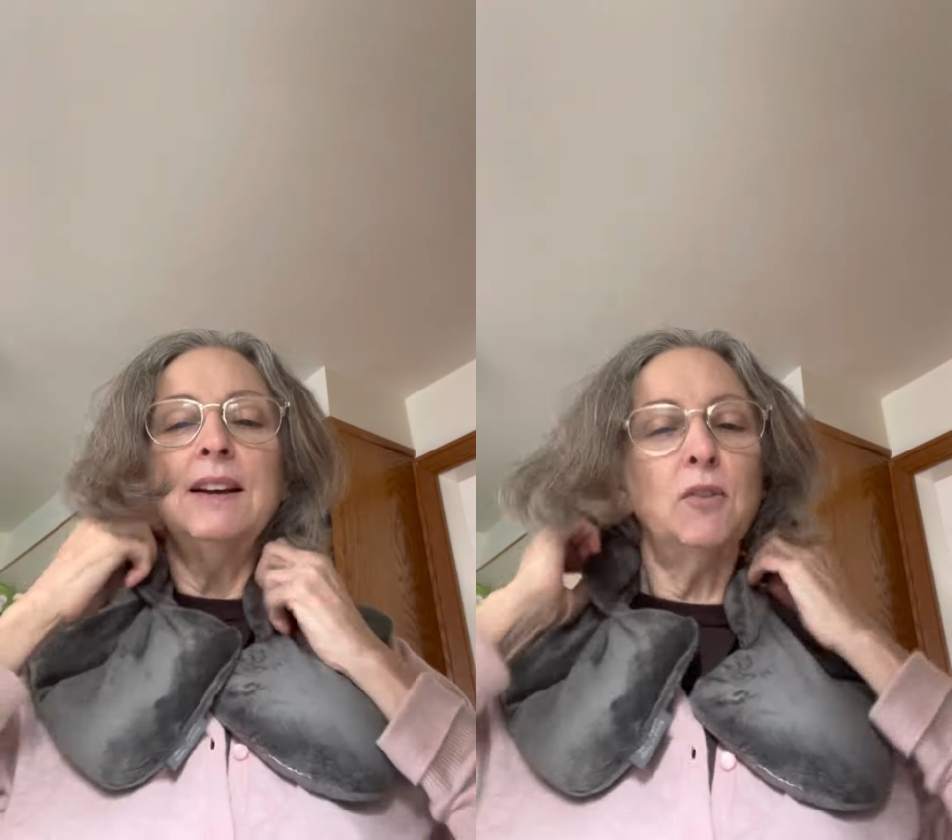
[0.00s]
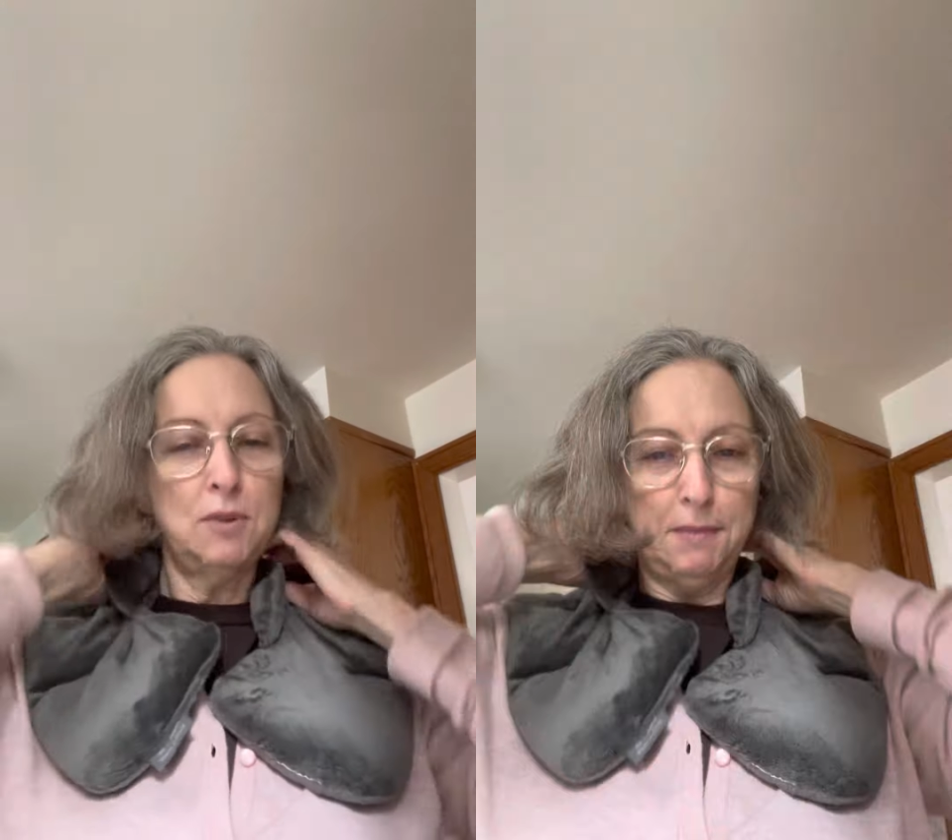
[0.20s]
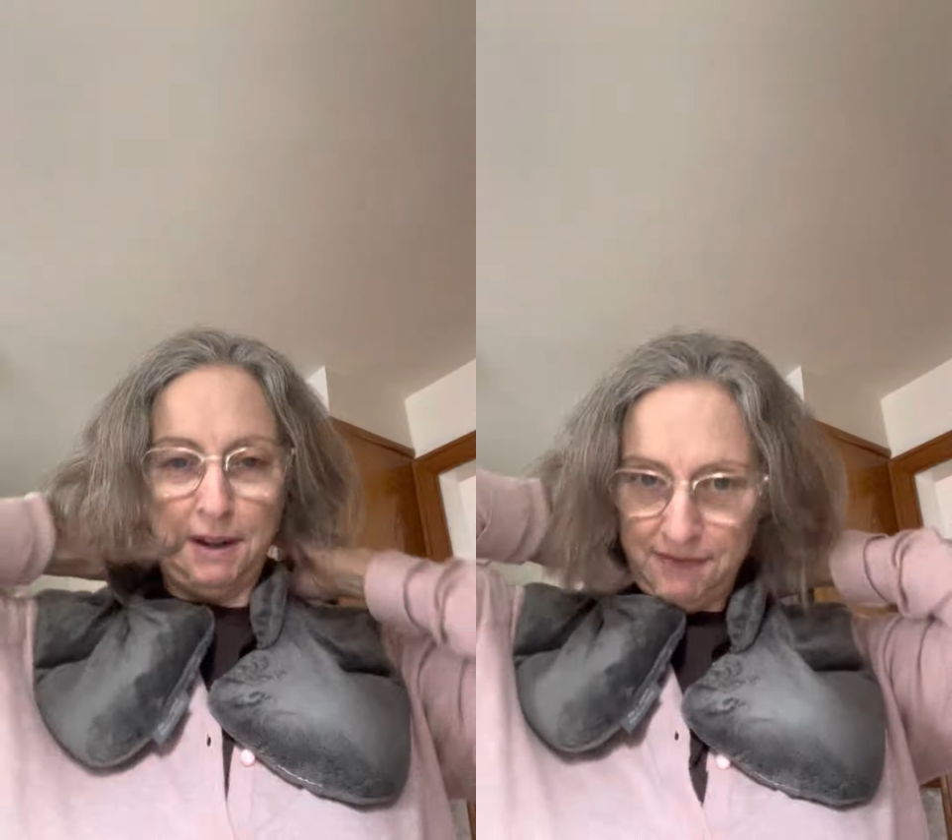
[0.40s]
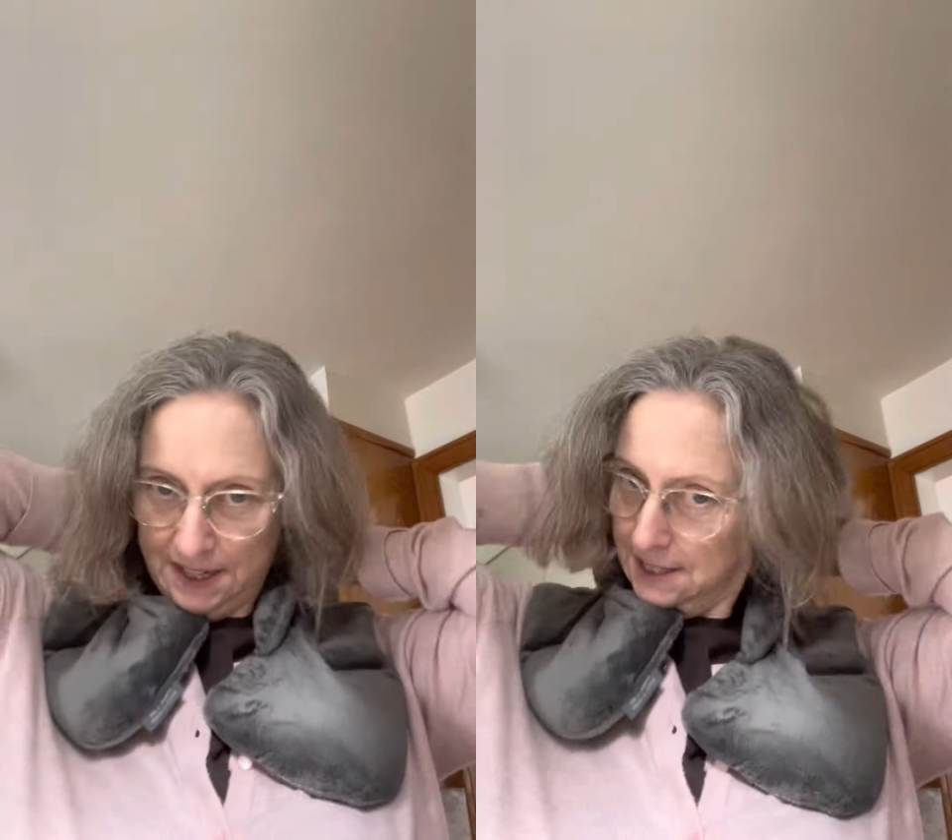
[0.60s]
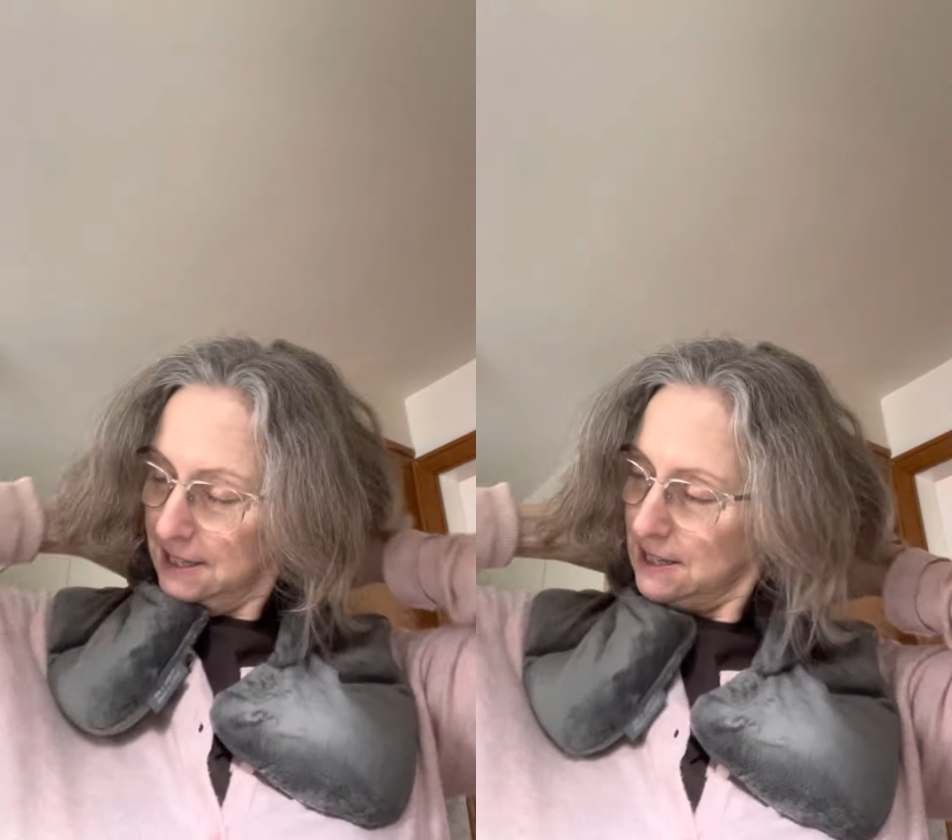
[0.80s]
over my
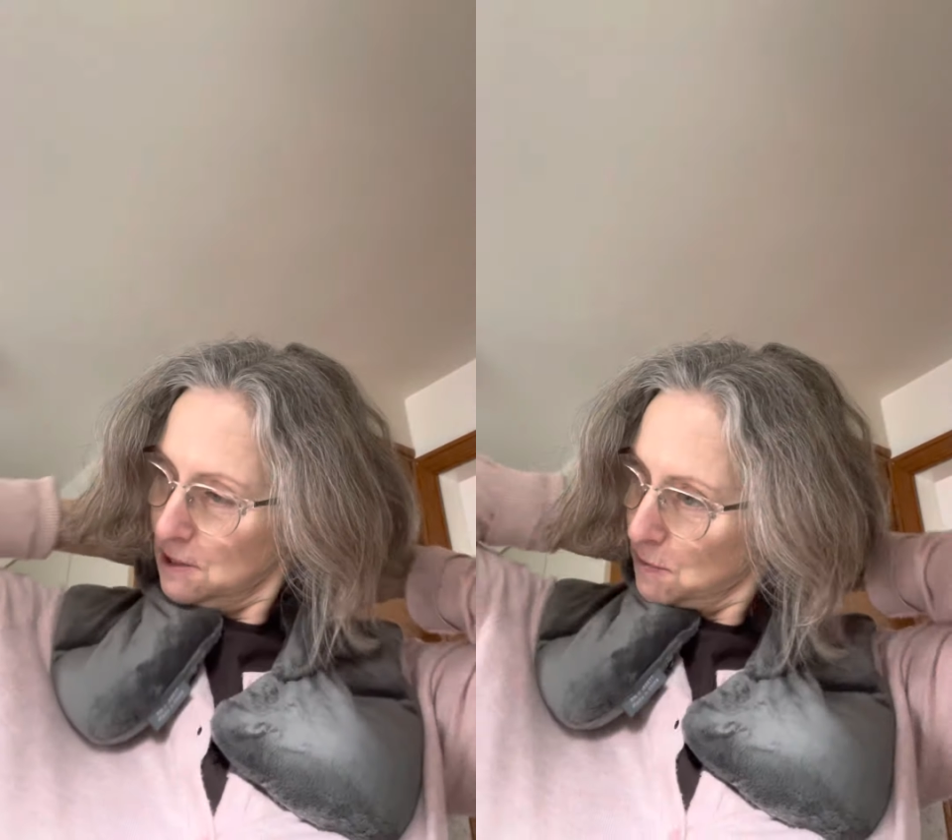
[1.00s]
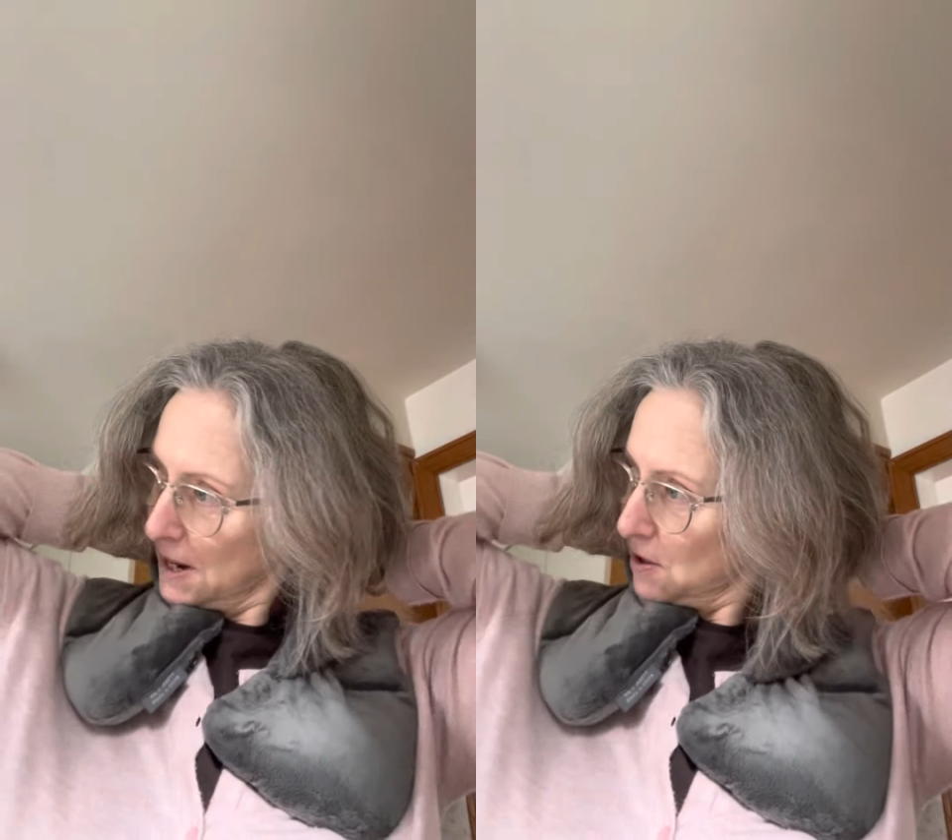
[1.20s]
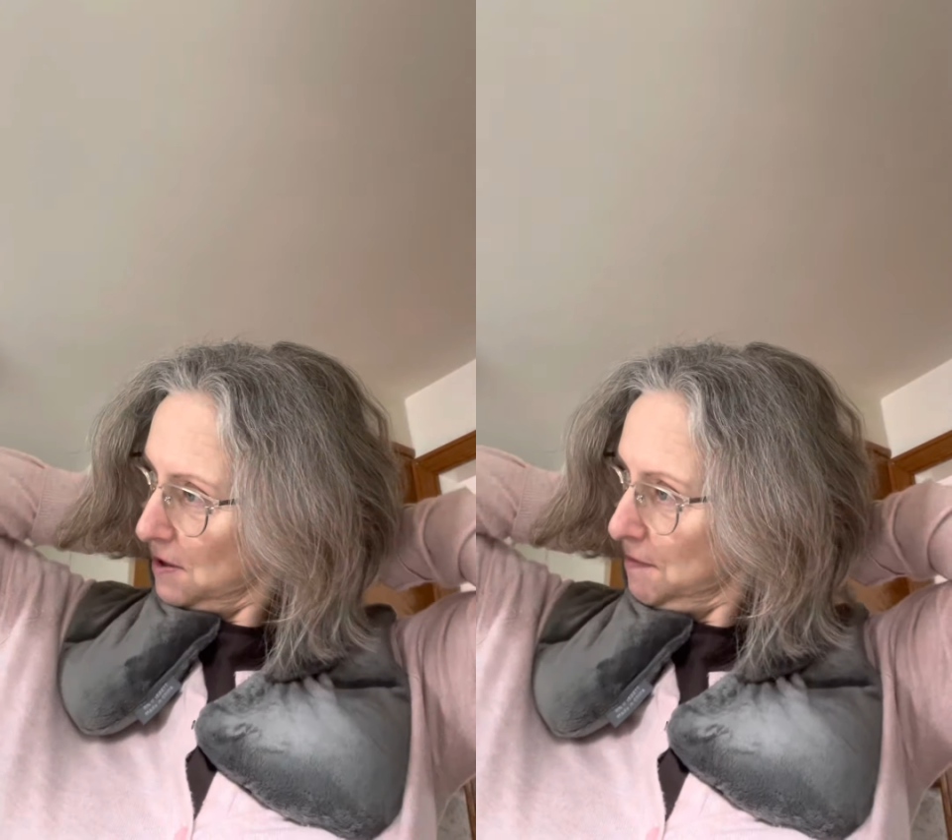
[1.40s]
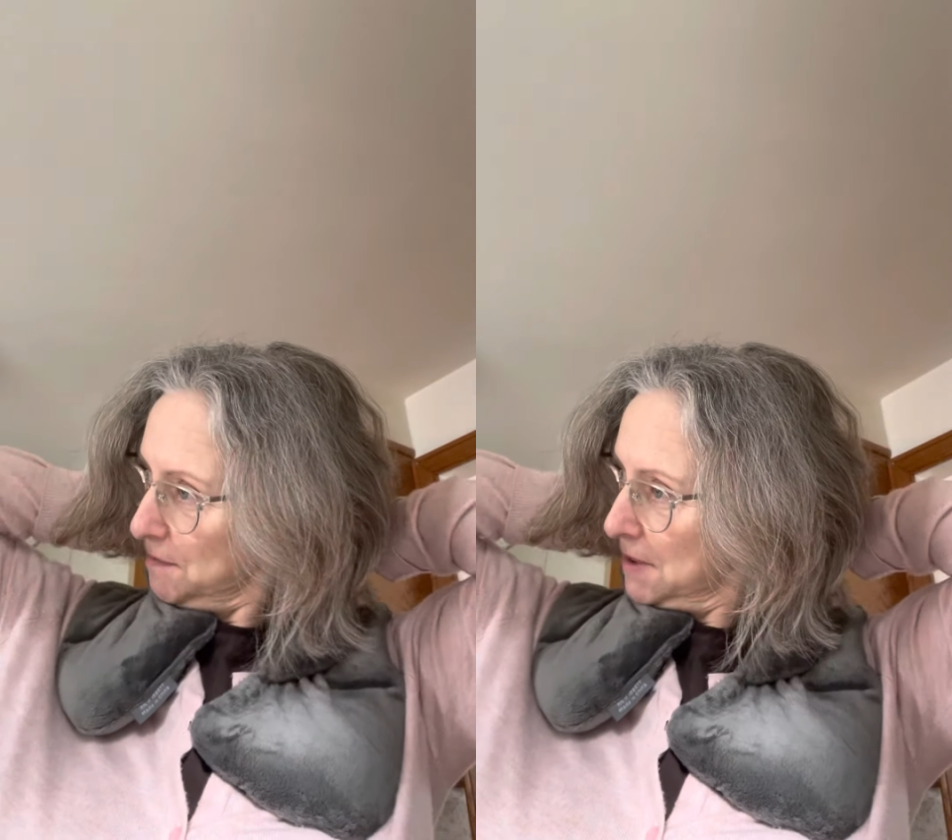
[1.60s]
fancy sweater.